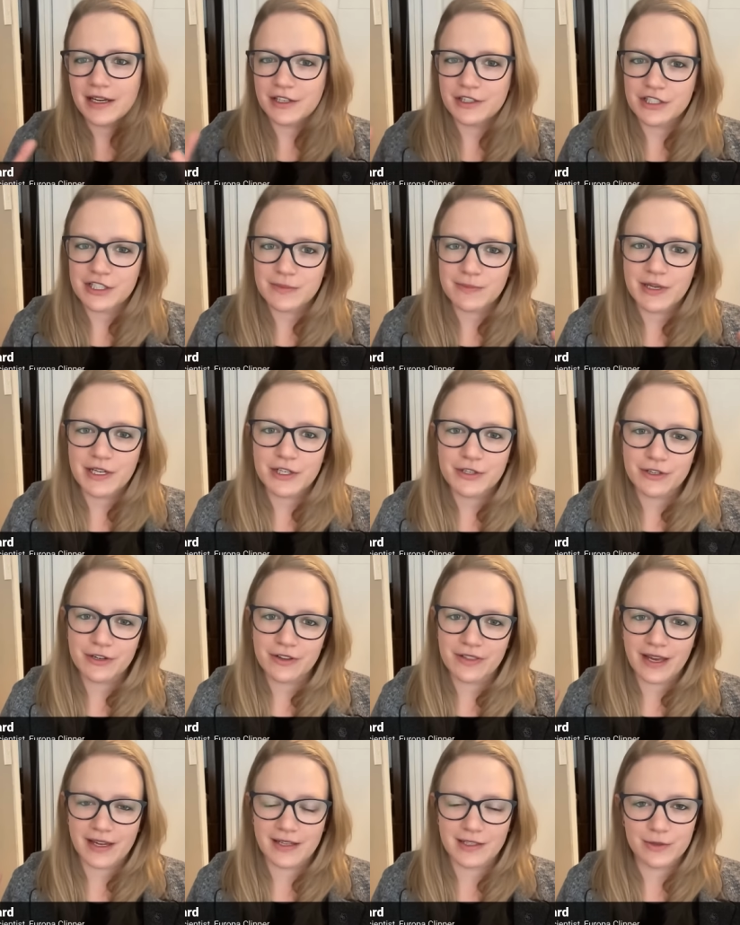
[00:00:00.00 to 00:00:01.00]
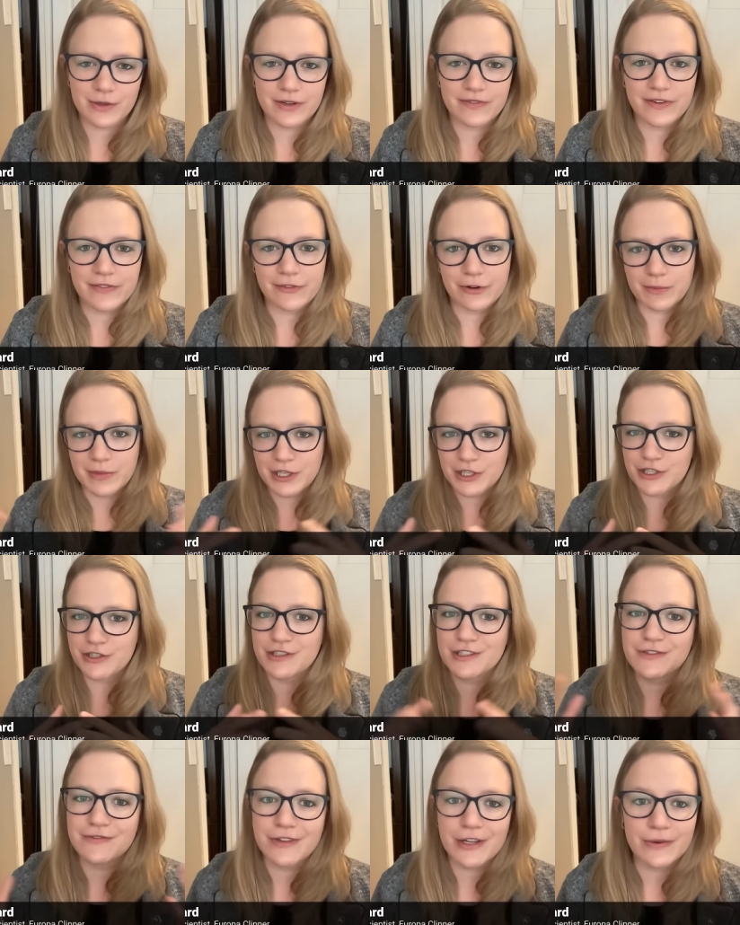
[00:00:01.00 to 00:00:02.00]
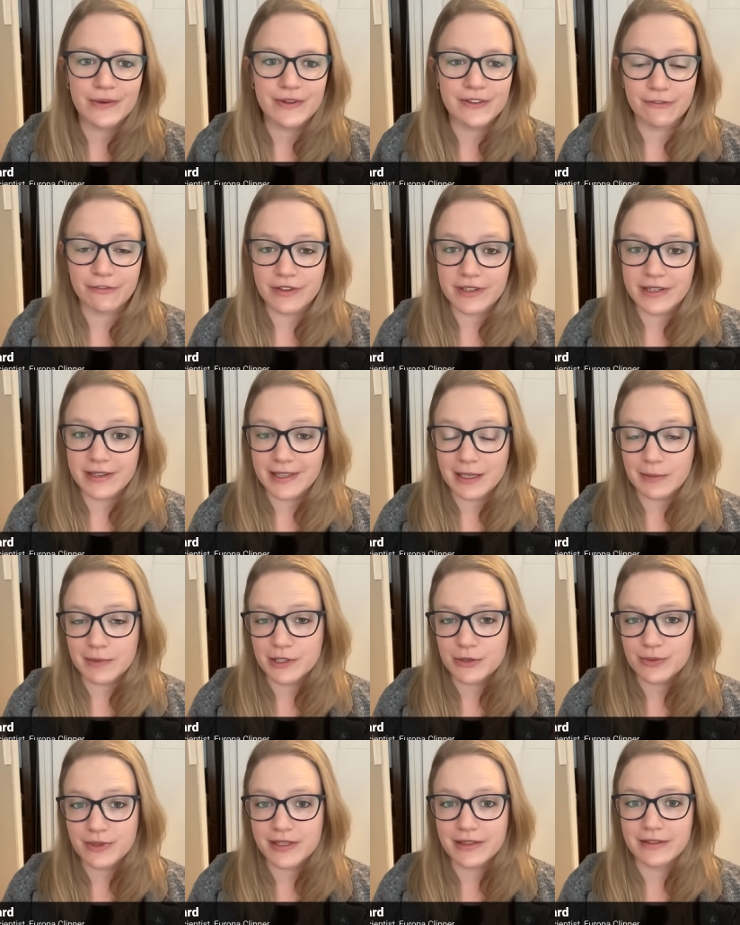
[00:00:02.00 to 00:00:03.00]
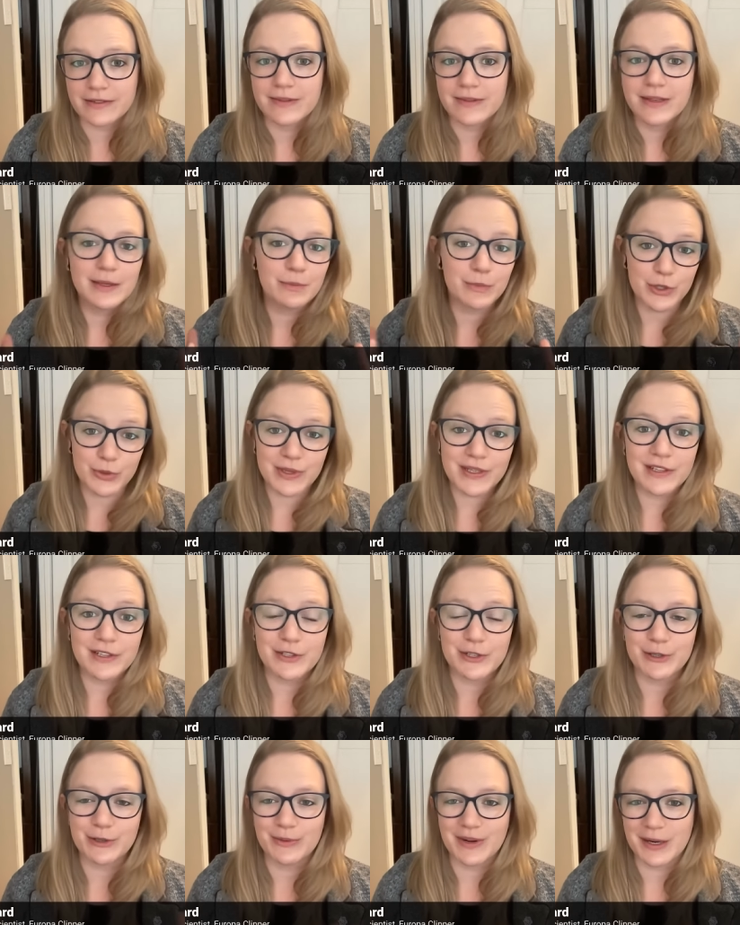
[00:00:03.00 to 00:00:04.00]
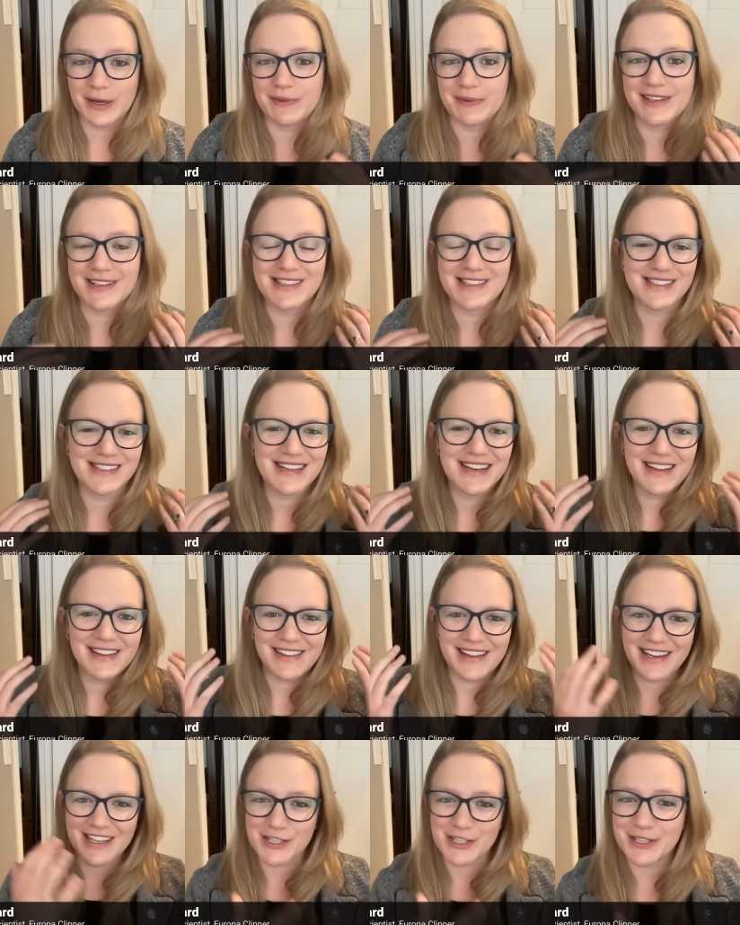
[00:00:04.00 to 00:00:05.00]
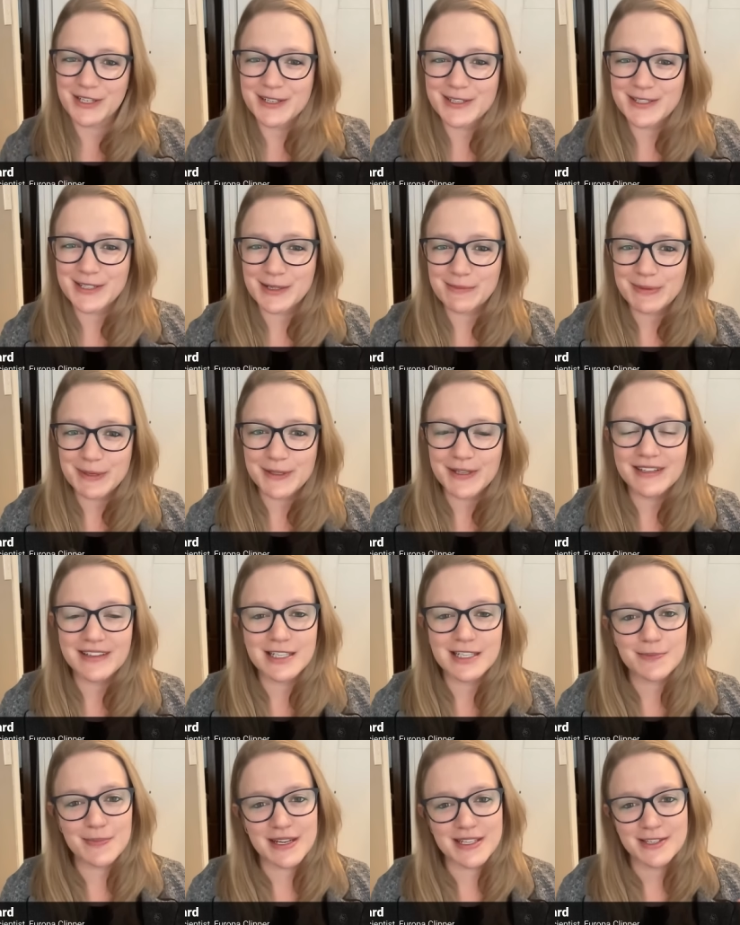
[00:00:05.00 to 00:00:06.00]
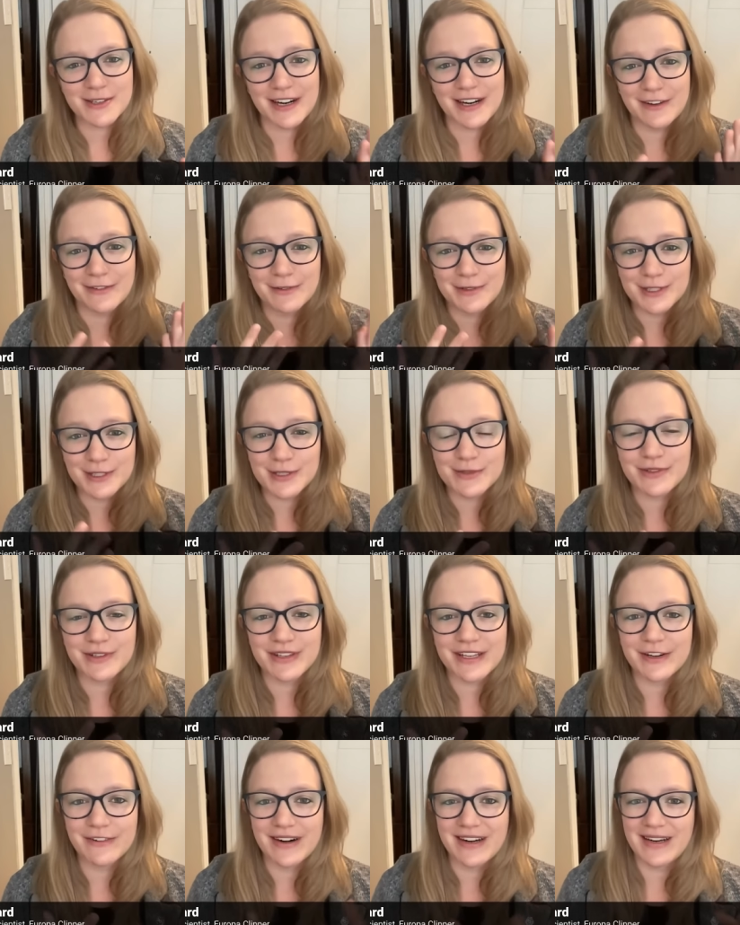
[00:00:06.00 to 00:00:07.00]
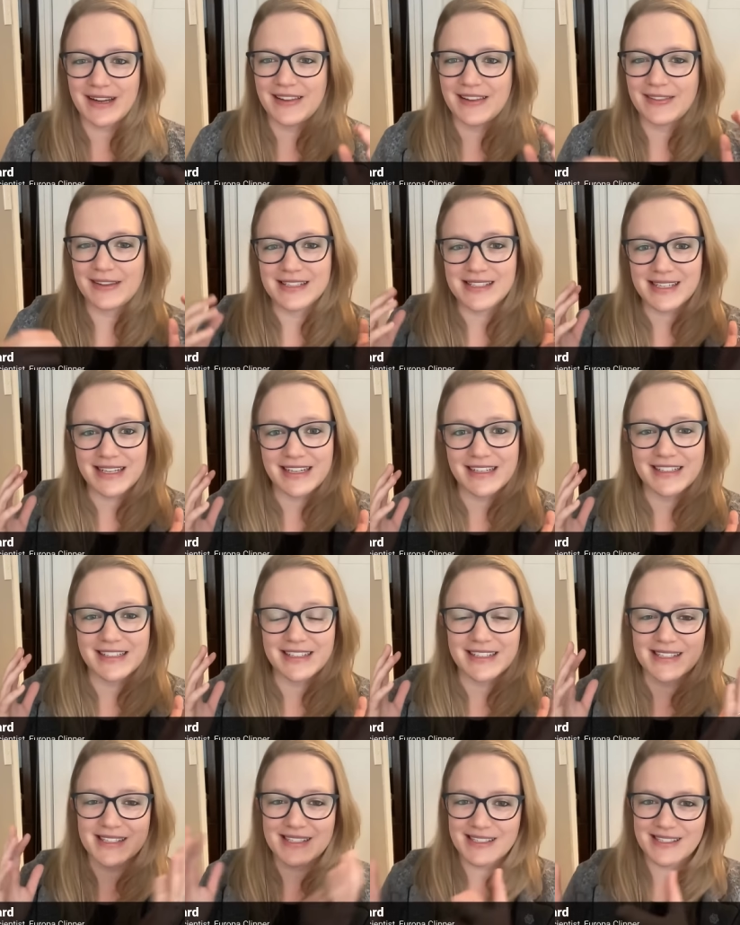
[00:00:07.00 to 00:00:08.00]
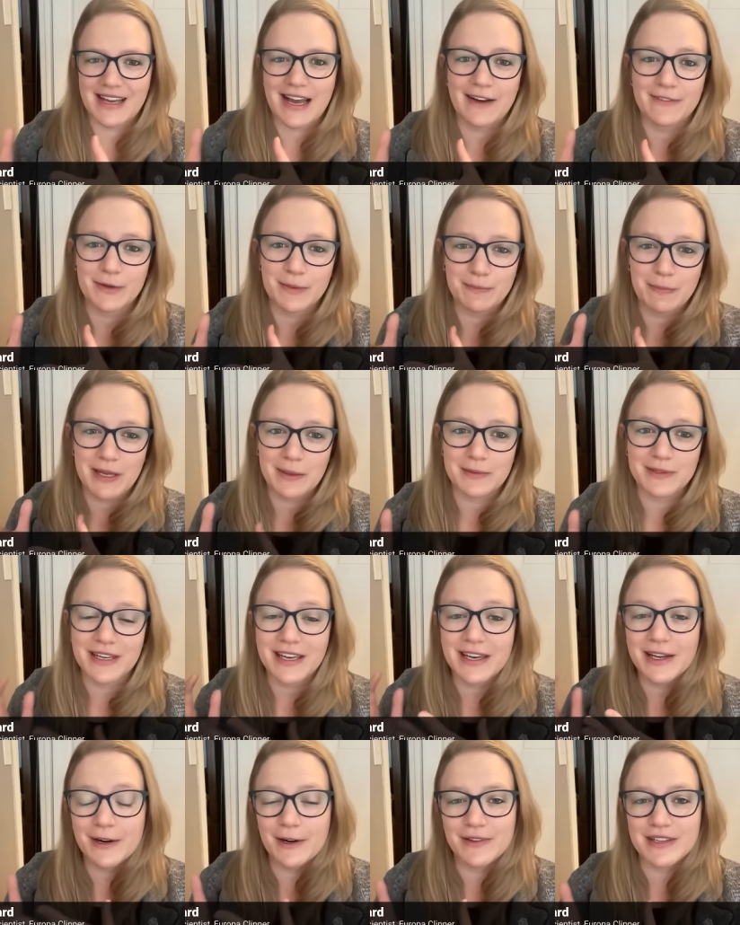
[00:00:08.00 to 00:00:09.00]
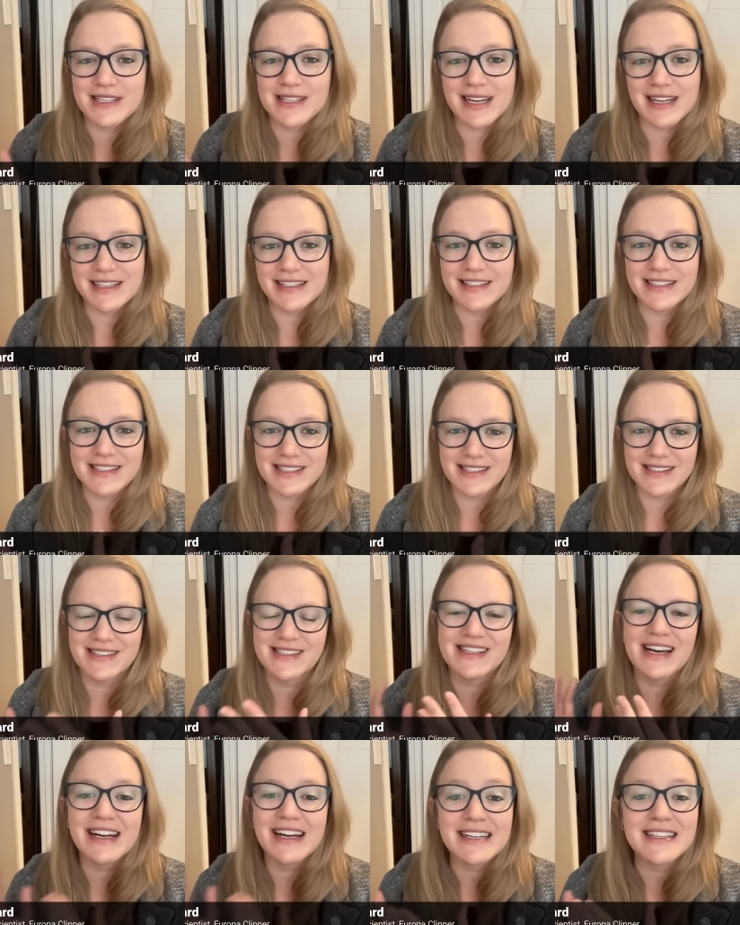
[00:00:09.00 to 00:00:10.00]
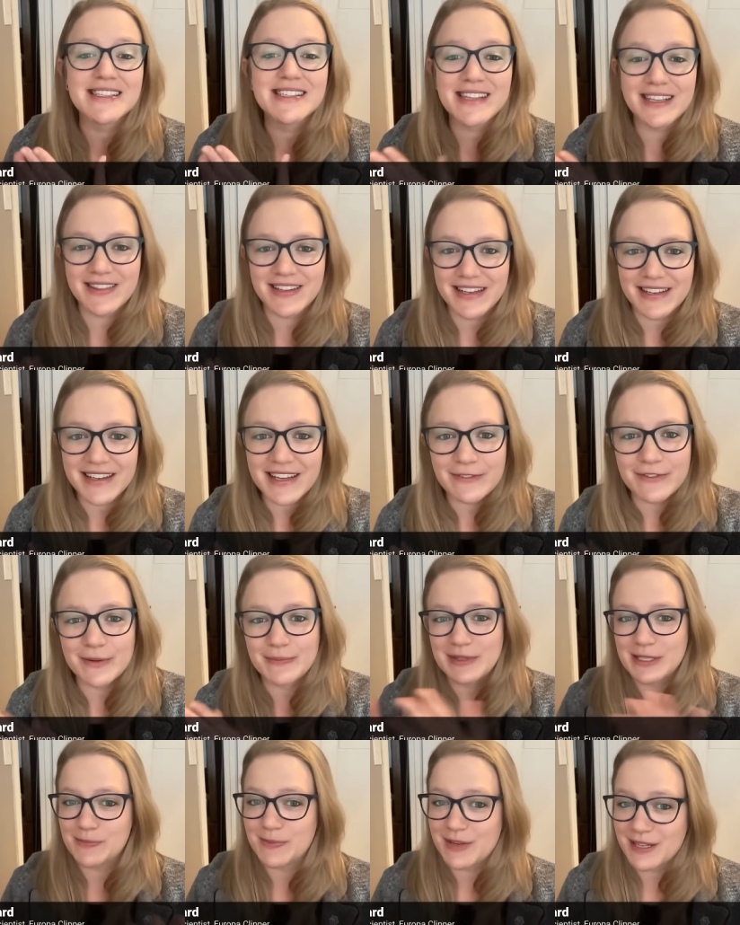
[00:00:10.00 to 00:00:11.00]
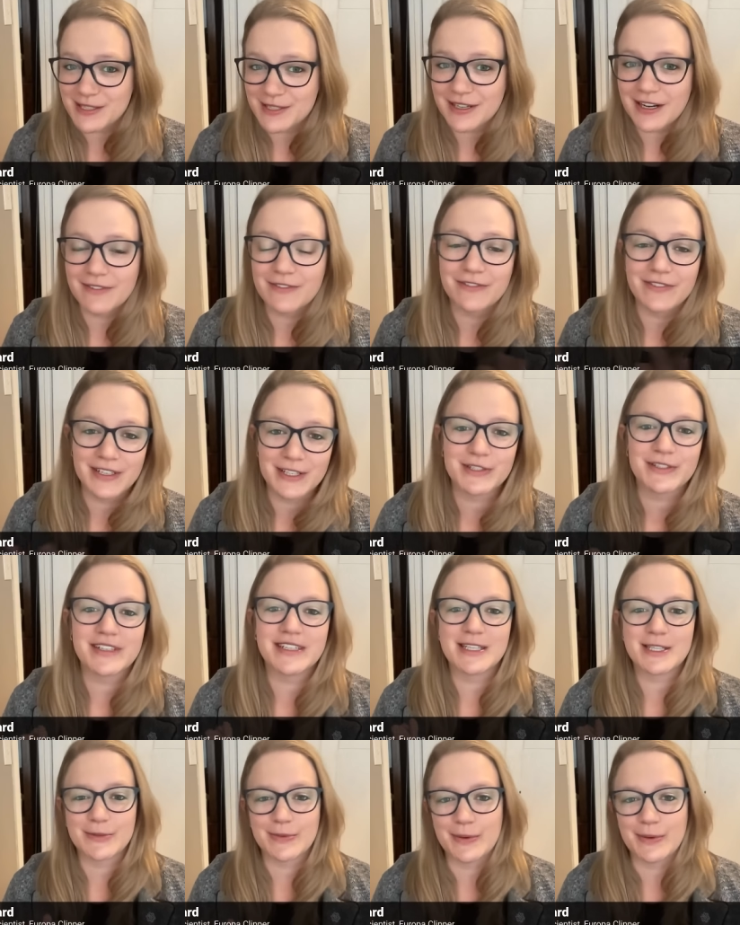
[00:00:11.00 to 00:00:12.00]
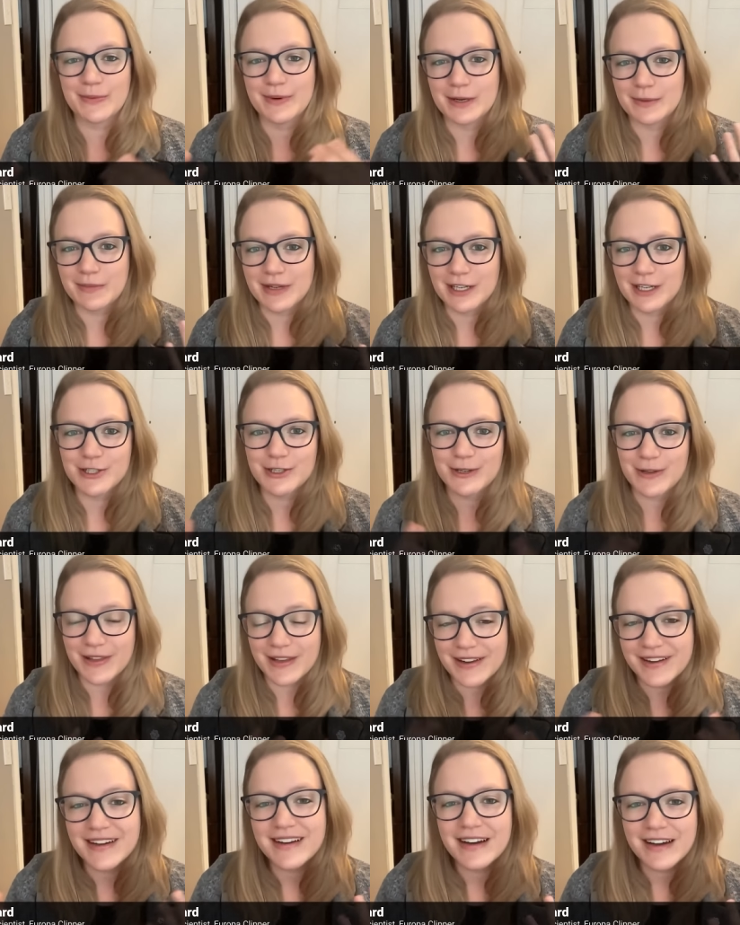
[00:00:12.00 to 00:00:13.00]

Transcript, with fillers: and just make sure that sort of information is flowing freely between the two, right? Because the engineers are building the spacecraft, which is really great, and the scientists have to be able to get all the science that they need from the spacecraft eventually. So we want to make sure that